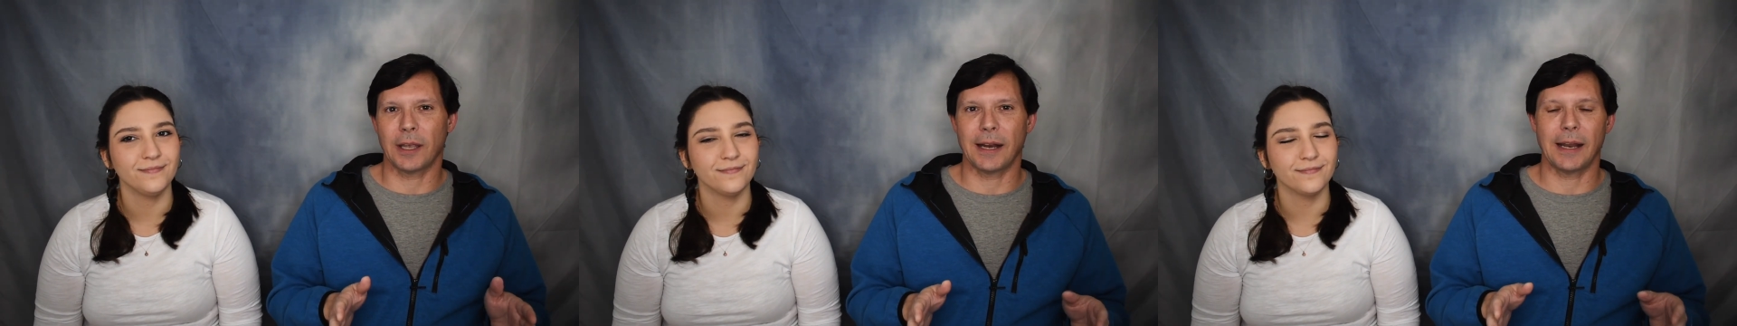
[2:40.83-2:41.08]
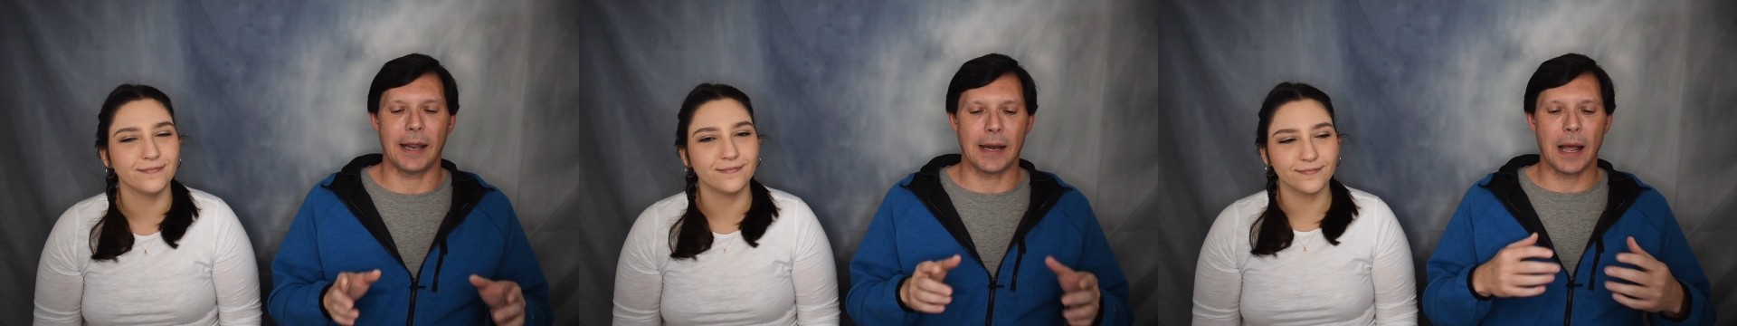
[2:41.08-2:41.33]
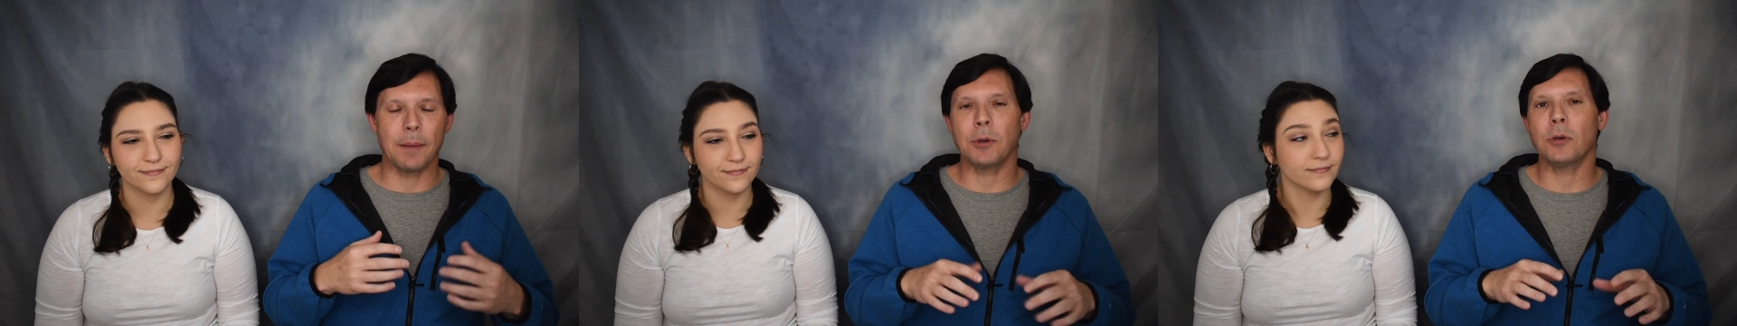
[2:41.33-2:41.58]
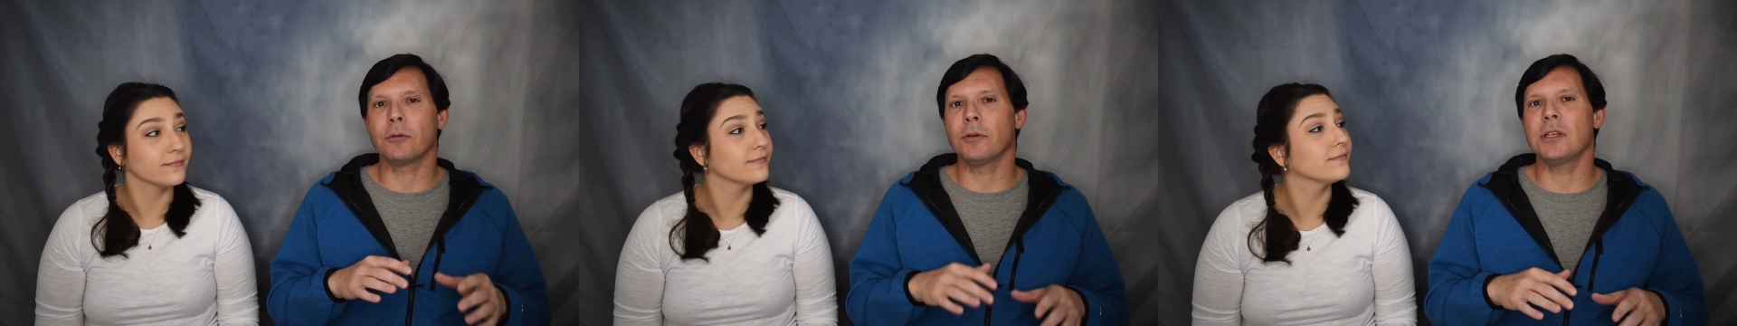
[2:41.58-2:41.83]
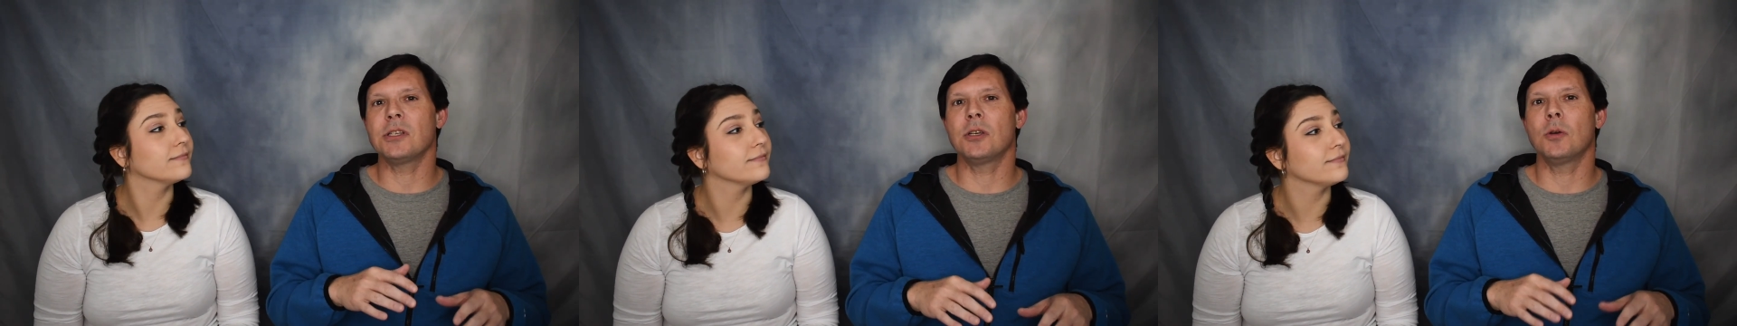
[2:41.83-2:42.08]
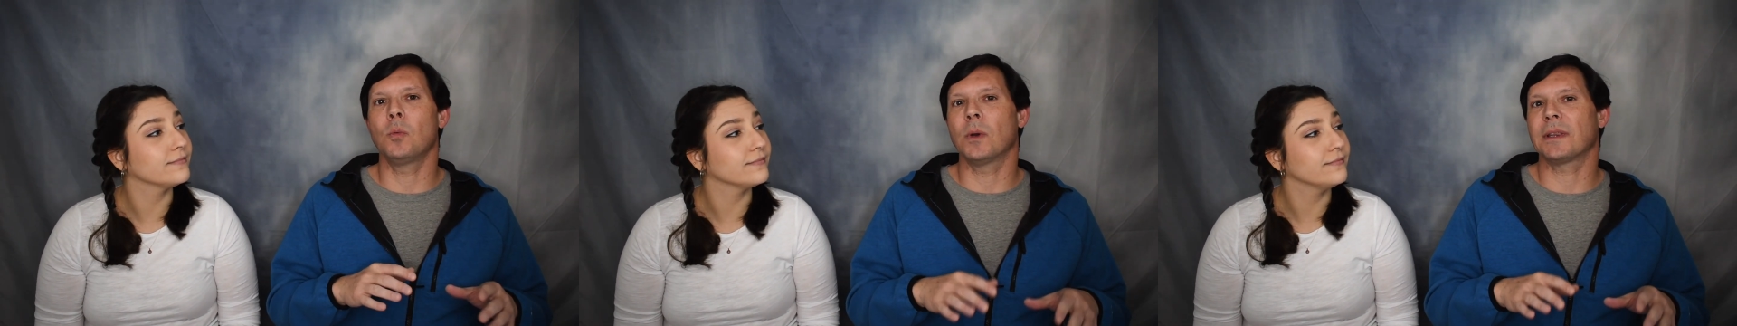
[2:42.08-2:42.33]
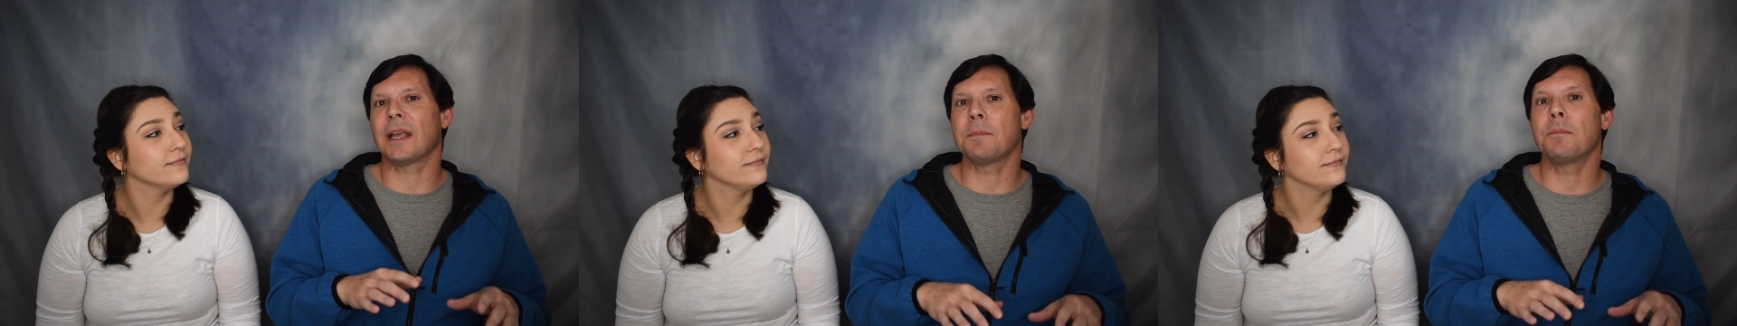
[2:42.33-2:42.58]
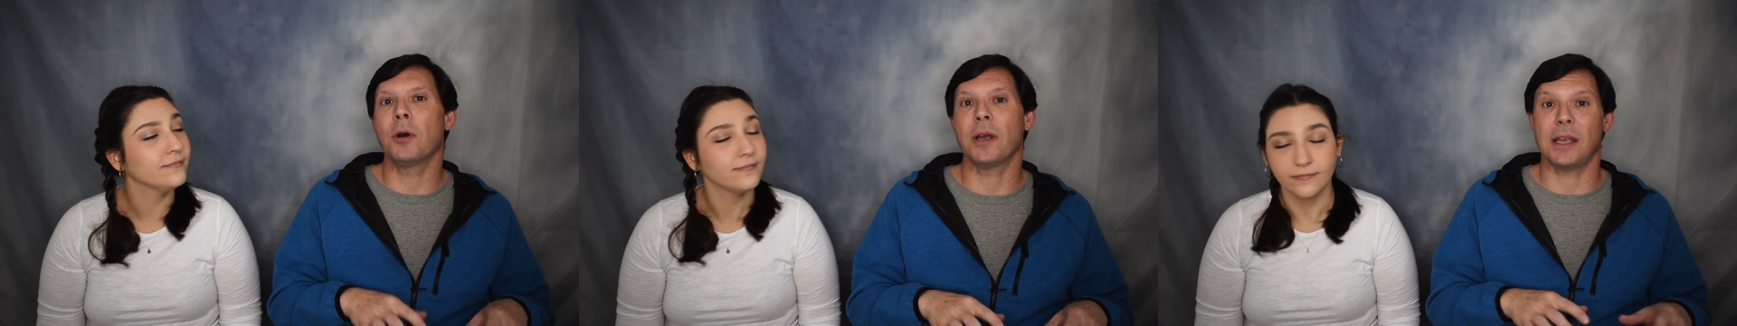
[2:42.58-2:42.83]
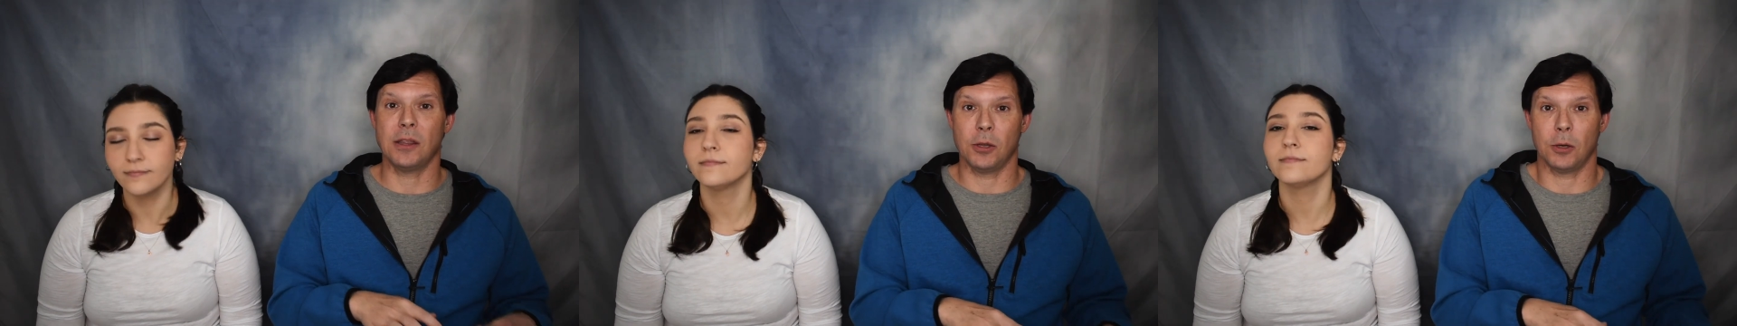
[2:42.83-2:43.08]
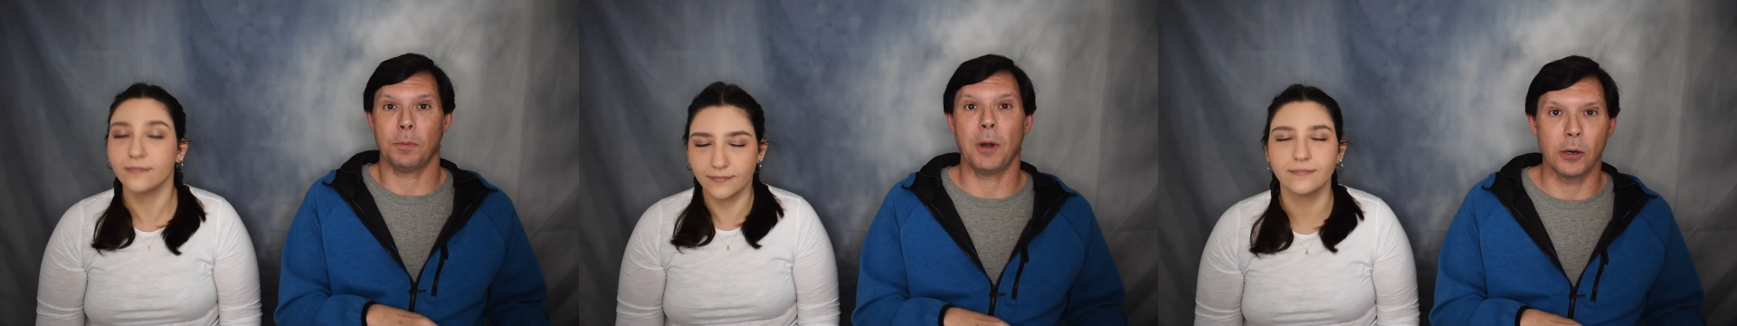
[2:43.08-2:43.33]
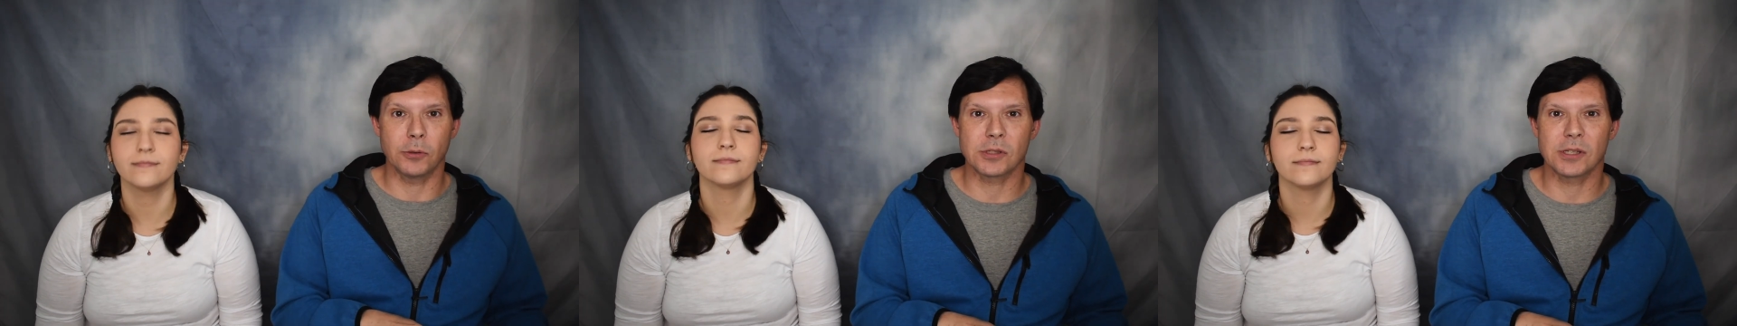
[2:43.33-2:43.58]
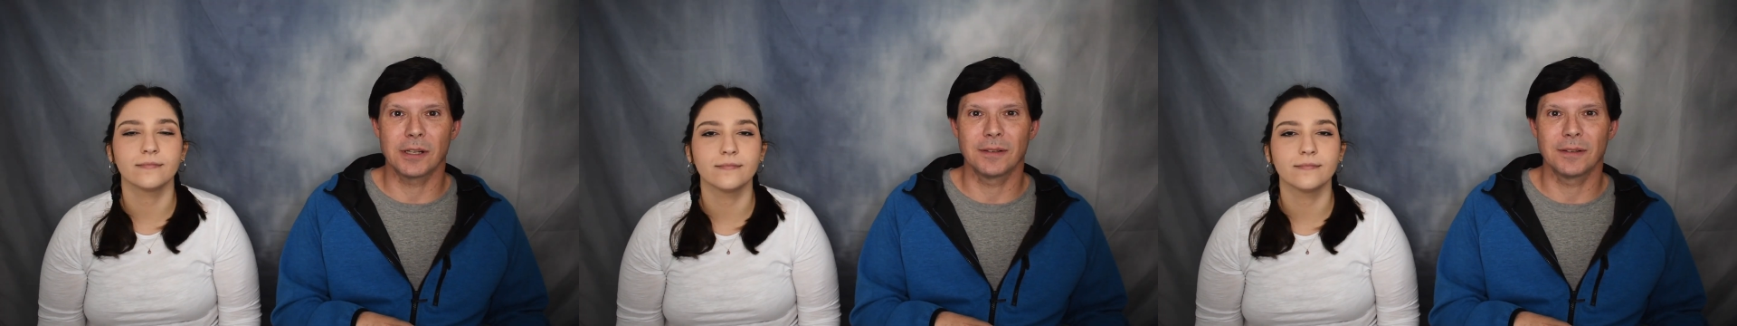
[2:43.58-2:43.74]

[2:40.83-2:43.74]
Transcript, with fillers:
Speaker 1: at it, and I'm going to read to you what they put in their post.